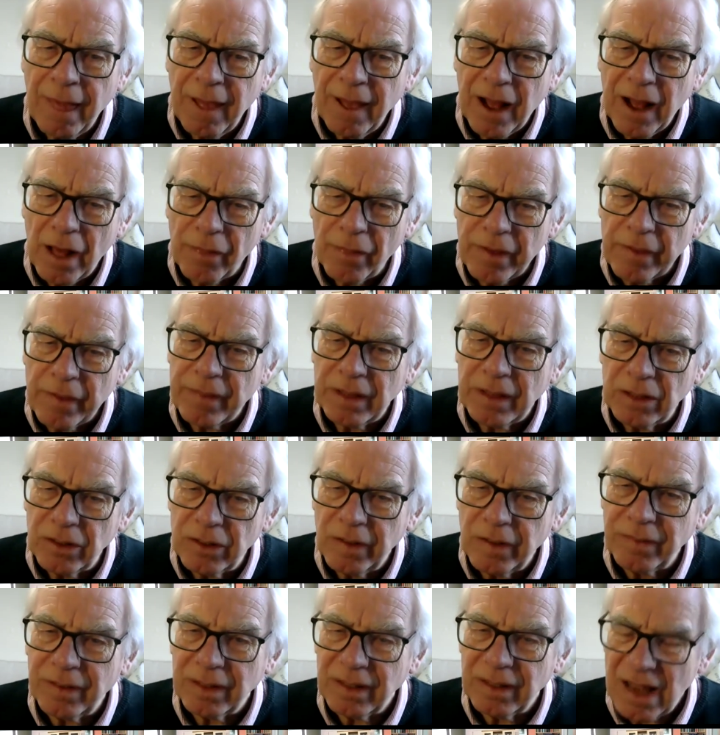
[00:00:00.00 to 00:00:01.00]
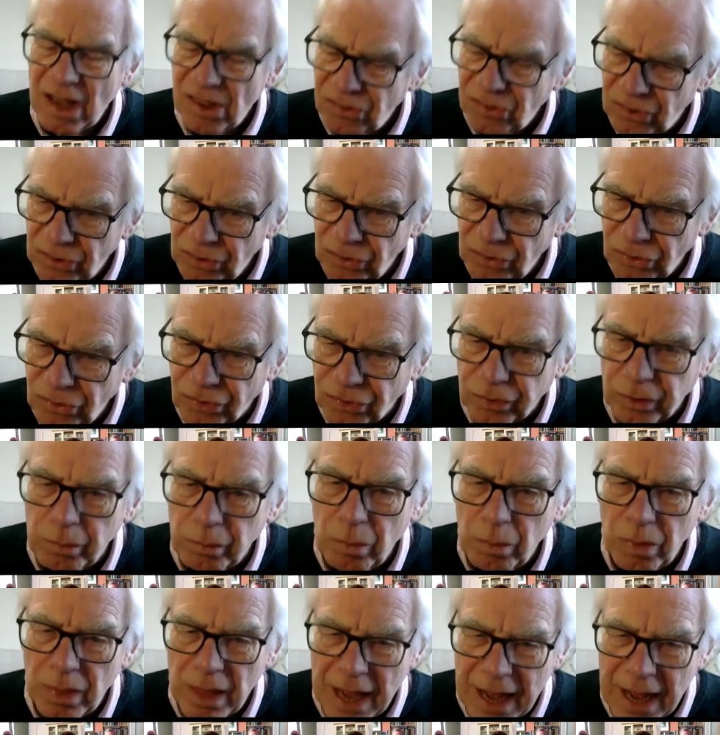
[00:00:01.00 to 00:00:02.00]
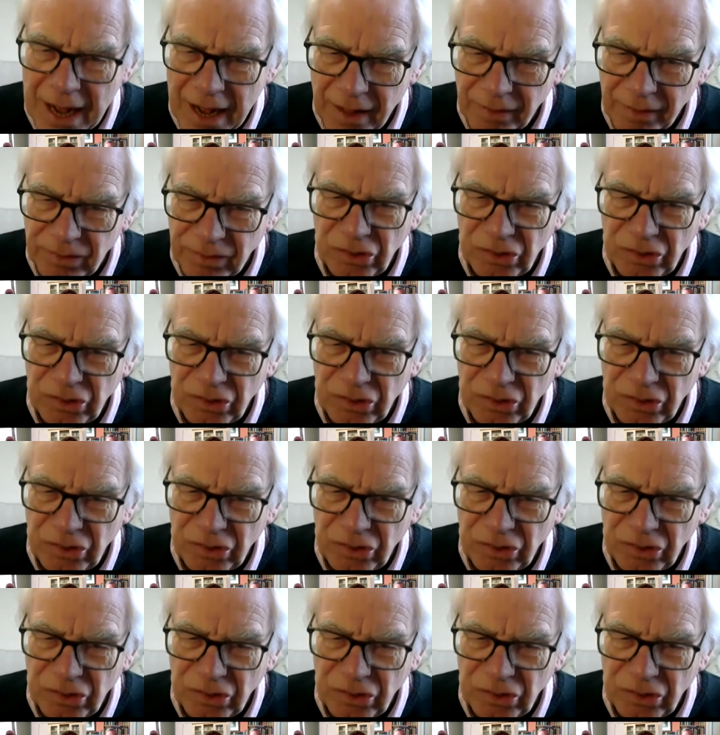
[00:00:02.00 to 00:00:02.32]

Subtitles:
I think they learned the lessons from that.